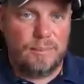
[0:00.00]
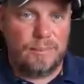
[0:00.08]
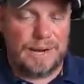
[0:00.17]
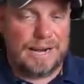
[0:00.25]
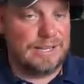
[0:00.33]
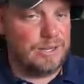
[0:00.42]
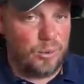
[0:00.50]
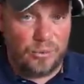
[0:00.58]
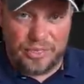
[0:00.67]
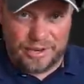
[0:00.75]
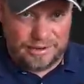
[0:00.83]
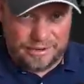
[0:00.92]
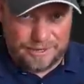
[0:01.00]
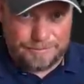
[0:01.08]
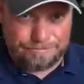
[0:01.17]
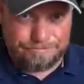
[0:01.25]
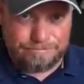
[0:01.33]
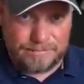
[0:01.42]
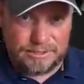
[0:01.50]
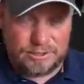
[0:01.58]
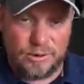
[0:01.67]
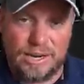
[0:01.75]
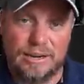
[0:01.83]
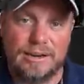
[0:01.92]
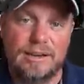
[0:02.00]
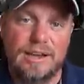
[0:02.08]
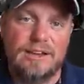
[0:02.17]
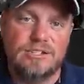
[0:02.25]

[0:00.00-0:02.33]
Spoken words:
But I don't think I am. So hey,